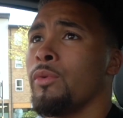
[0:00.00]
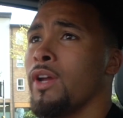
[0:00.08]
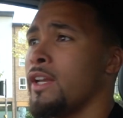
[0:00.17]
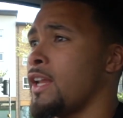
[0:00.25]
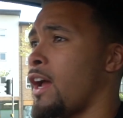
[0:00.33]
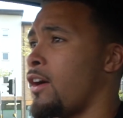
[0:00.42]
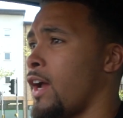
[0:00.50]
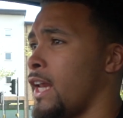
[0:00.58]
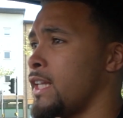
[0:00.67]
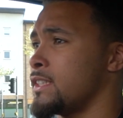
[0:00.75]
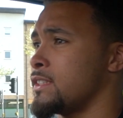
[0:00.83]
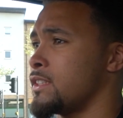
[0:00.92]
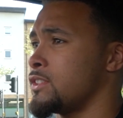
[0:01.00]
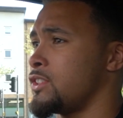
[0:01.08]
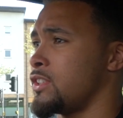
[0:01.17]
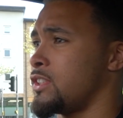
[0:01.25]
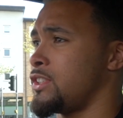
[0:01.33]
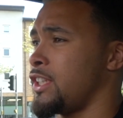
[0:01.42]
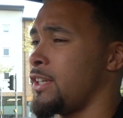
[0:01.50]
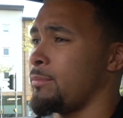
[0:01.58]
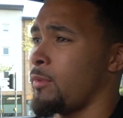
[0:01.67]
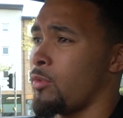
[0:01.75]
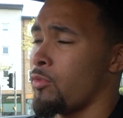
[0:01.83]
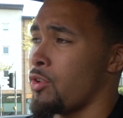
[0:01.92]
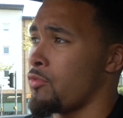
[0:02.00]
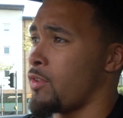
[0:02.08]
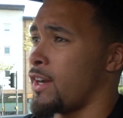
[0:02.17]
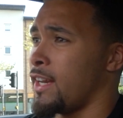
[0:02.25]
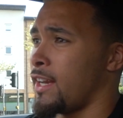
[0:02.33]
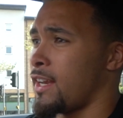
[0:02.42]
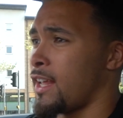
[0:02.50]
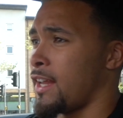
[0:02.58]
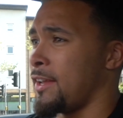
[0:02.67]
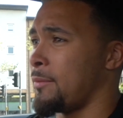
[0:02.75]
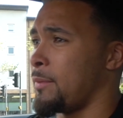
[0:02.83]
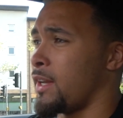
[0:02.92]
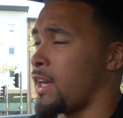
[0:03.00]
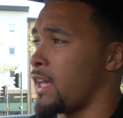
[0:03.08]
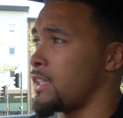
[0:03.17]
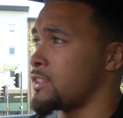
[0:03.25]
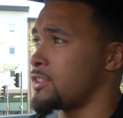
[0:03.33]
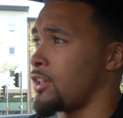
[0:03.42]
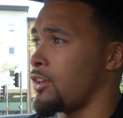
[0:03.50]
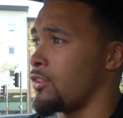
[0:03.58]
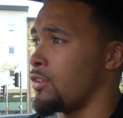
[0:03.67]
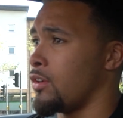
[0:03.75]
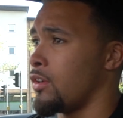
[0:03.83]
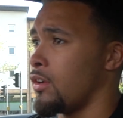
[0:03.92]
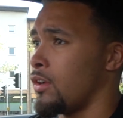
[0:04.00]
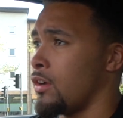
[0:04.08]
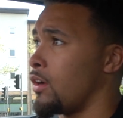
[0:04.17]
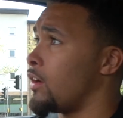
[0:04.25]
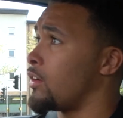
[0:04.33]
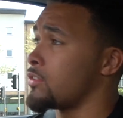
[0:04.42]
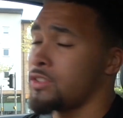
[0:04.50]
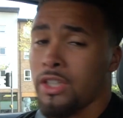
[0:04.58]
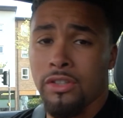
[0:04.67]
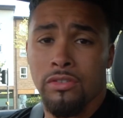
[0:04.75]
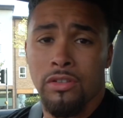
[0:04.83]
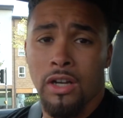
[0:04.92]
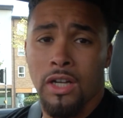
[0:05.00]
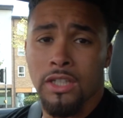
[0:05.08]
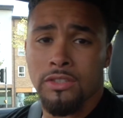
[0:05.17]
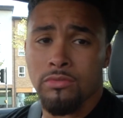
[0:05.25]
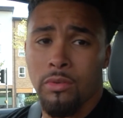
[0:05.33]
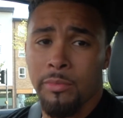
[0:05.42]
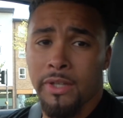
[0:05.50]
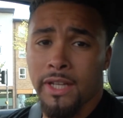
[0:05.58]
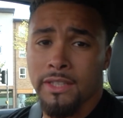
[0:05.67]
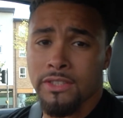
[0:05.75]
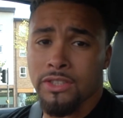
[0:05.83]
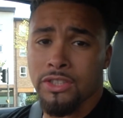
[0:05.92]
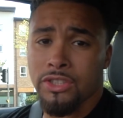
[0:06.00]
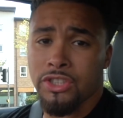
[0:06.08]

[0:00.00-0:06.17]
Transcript: We are now heading to the gym. We're running a little bit late, so I'll see you guys when we get to the